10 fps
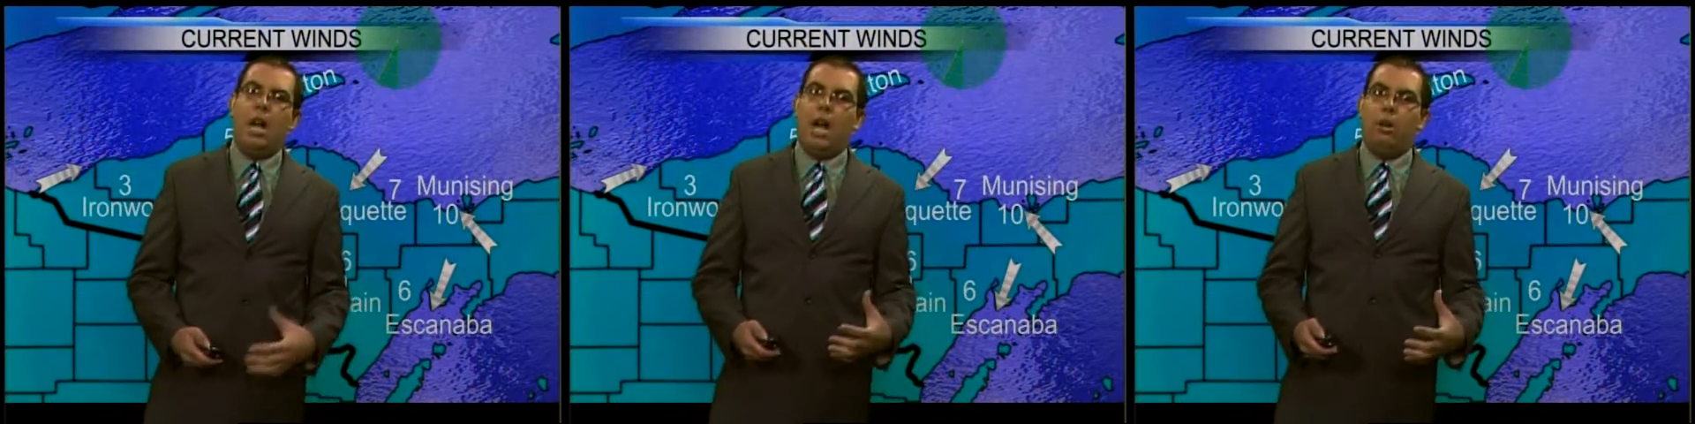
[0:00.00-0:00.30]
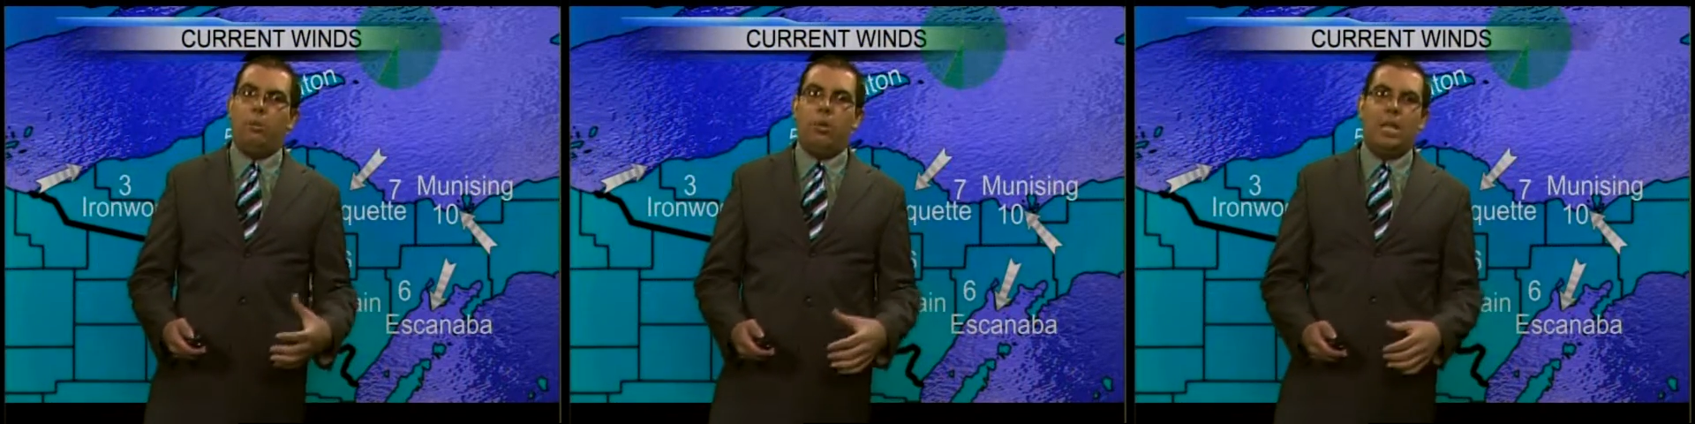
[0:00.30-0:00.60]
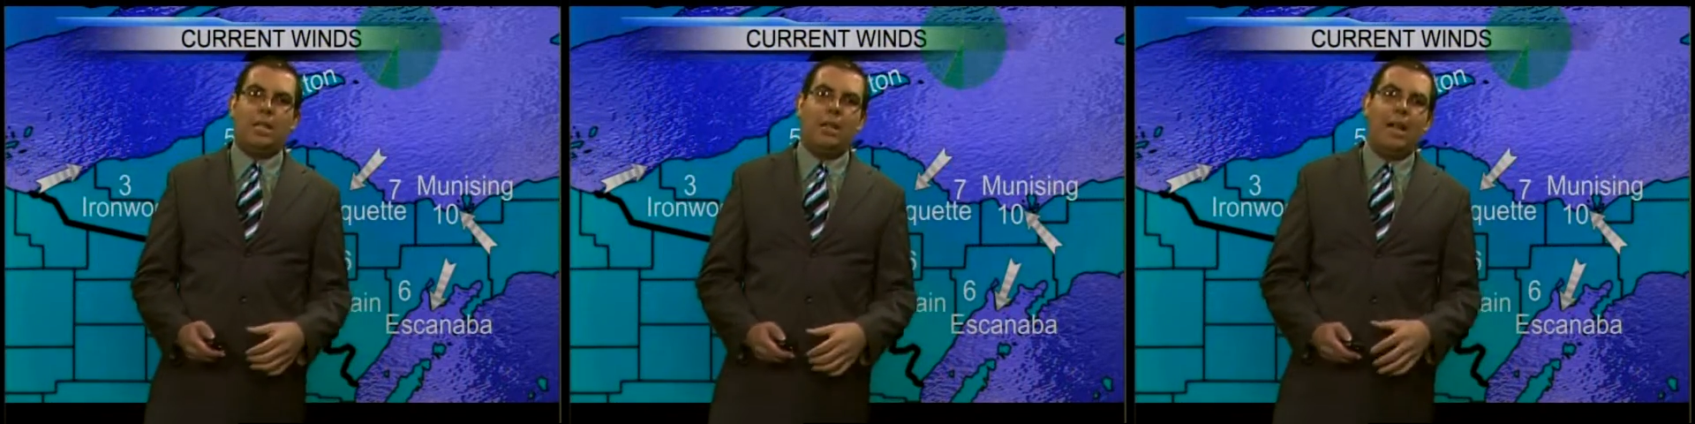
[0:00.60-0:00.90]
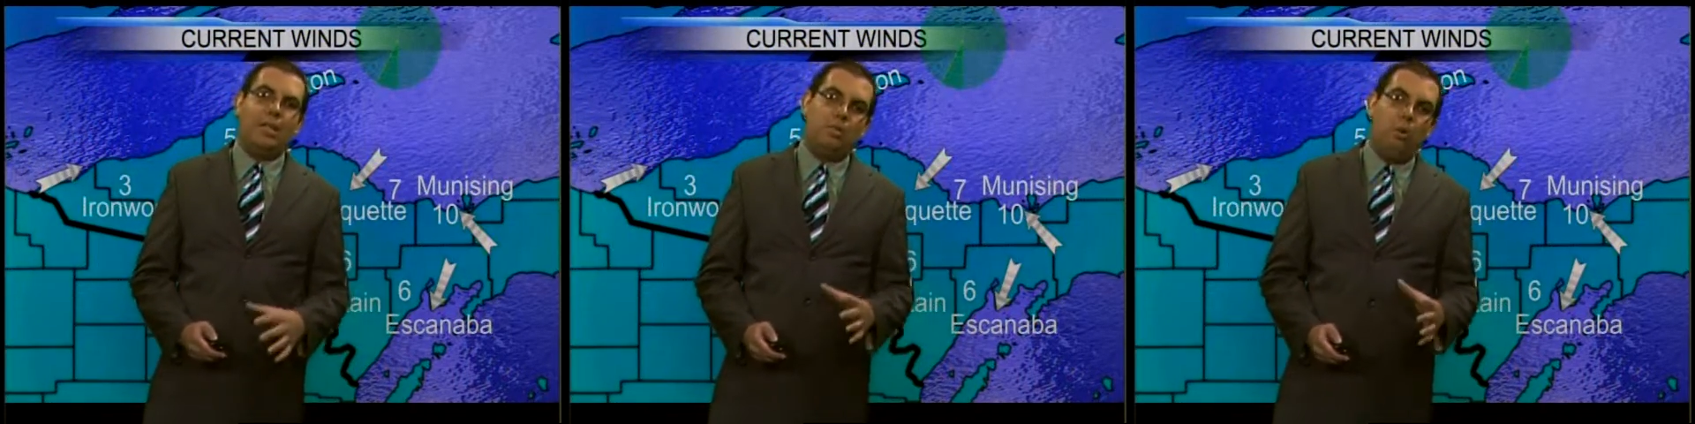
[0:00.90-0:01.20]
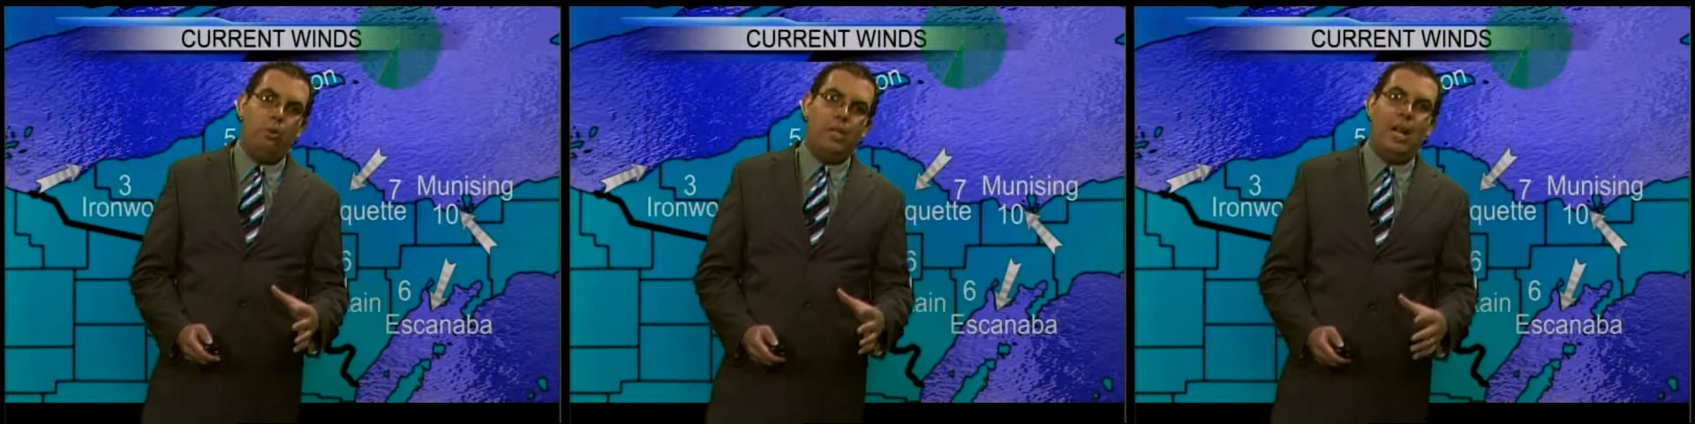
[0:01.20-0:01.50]
Ironwood at the lightest
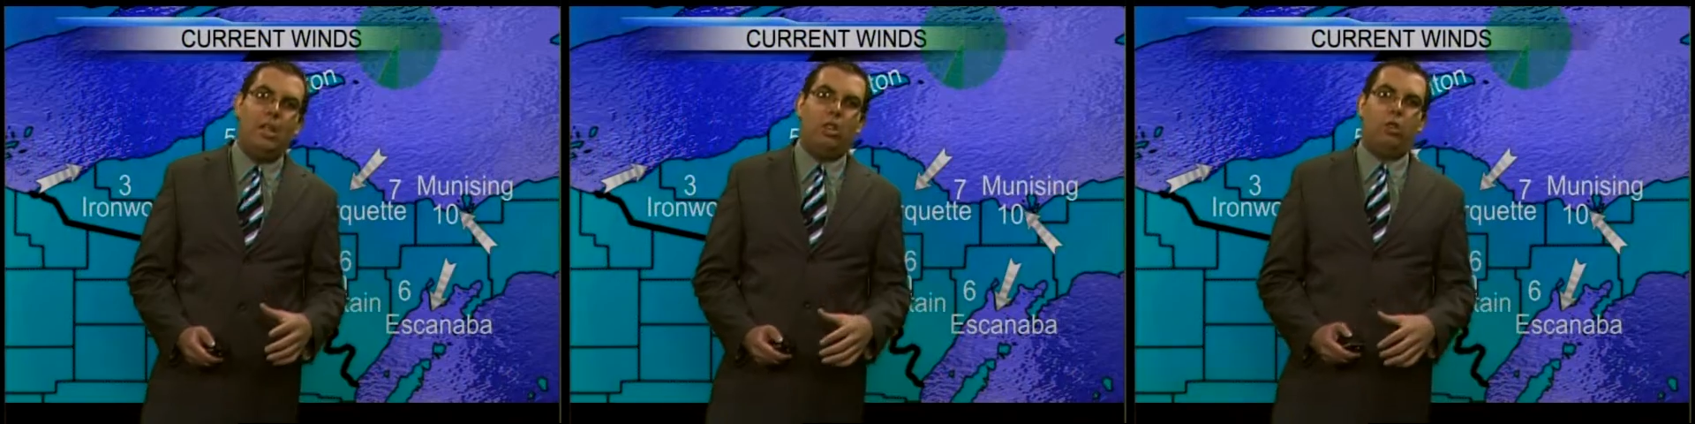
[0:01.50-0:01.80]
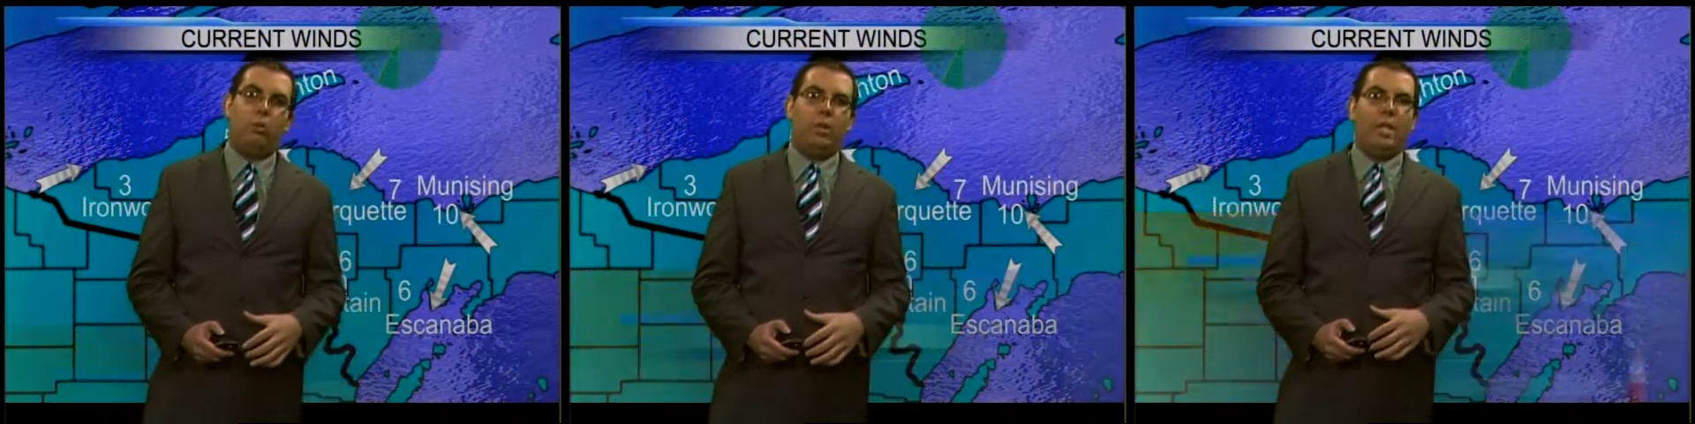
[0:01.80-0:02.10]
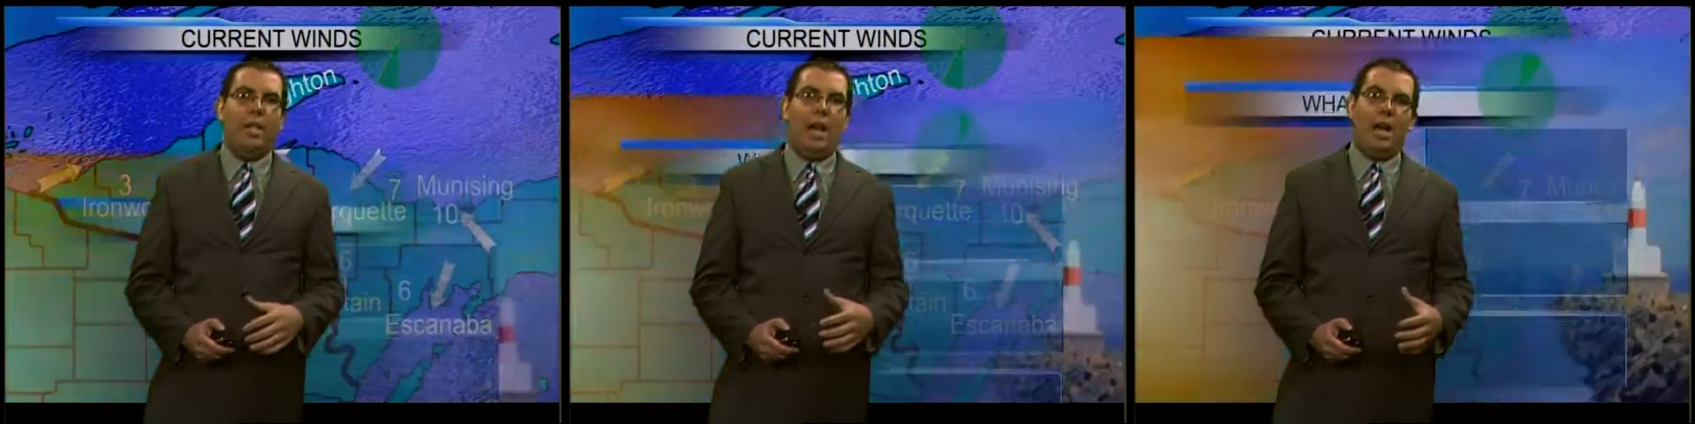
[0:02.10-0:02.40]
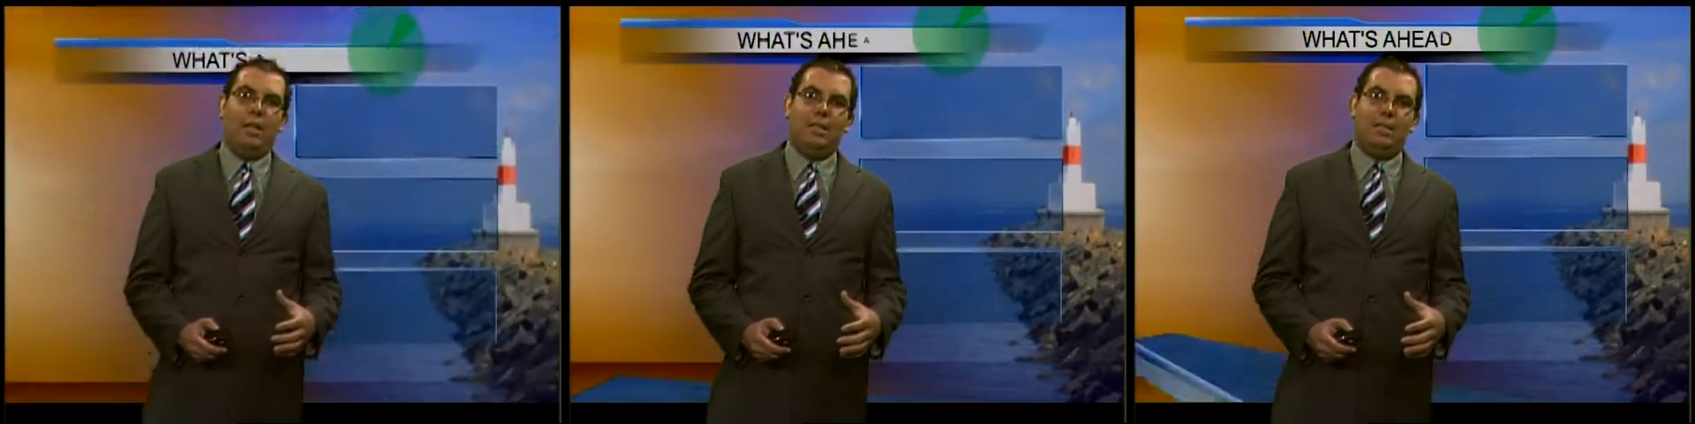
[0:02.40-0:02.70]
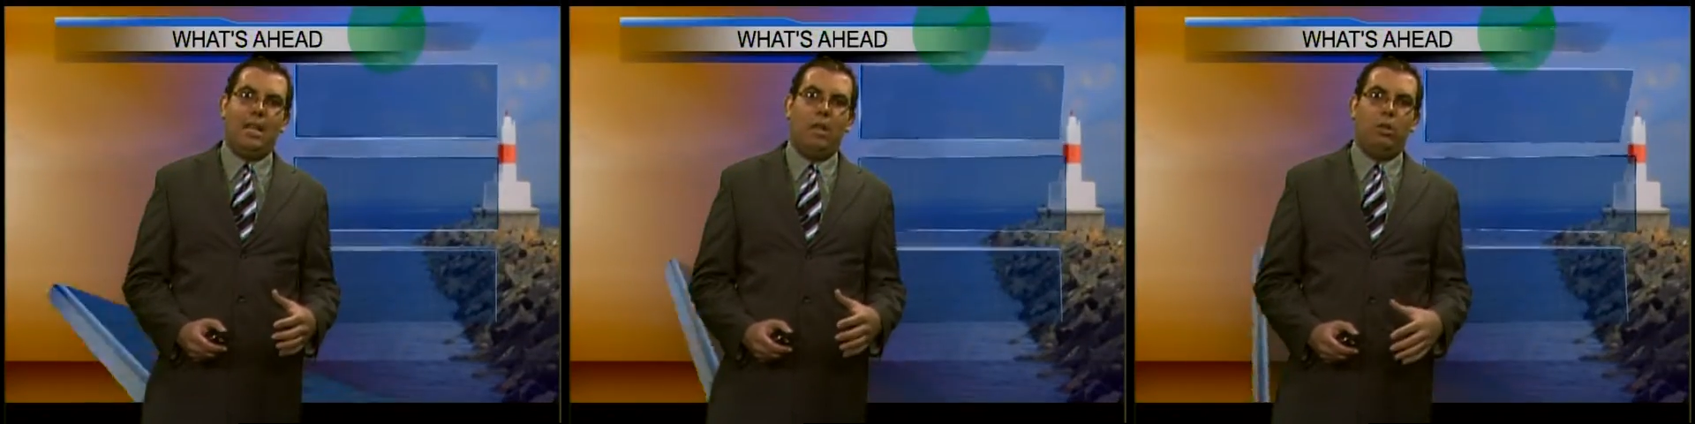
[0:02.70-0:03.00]
only at 3 out of the
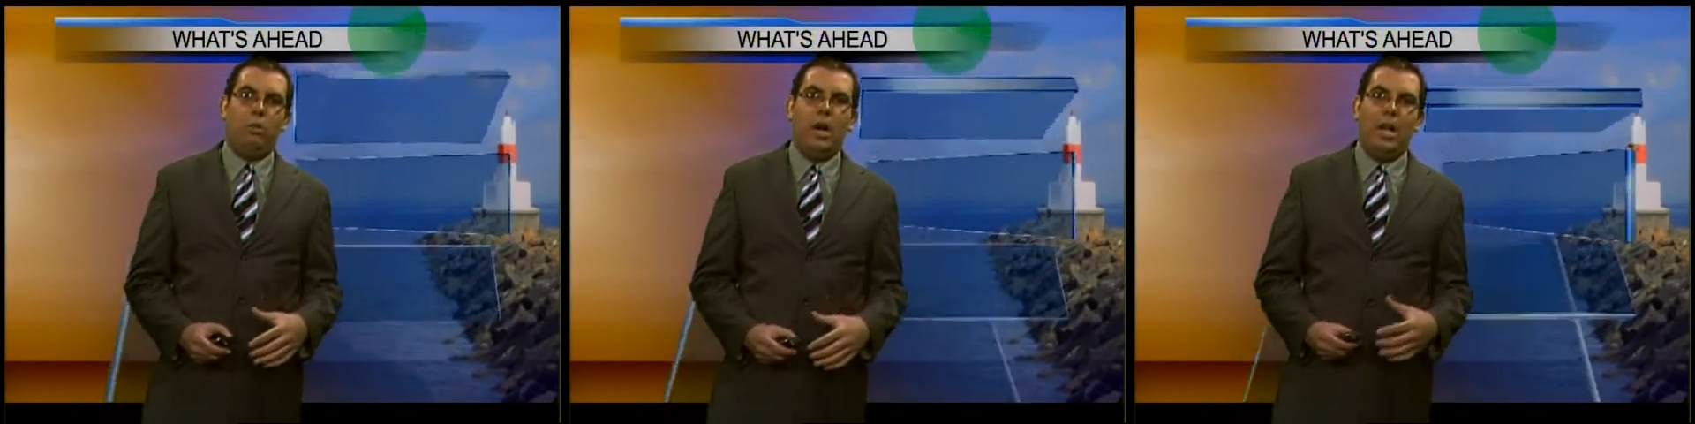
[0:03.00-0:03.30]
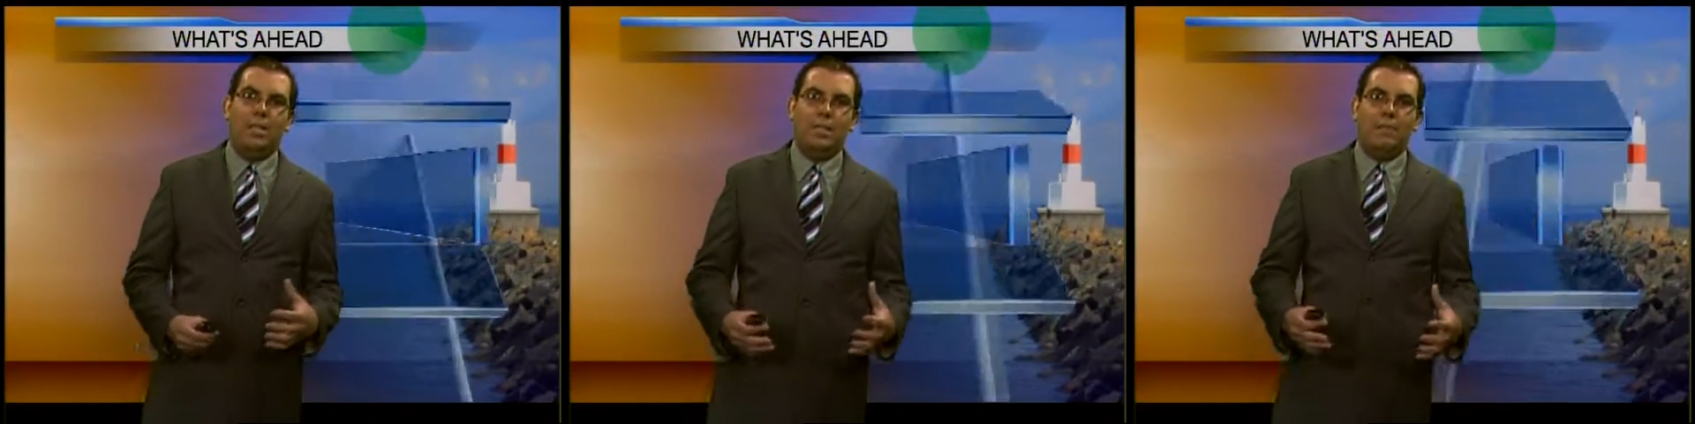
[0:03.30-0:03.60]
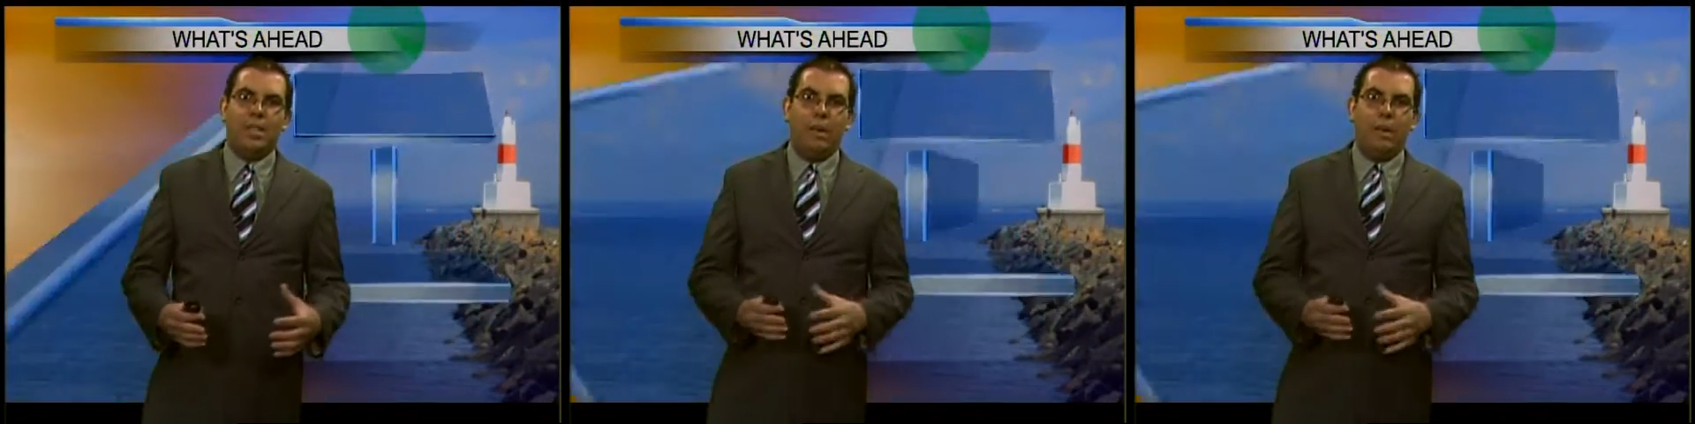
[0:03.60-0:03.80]
southwest.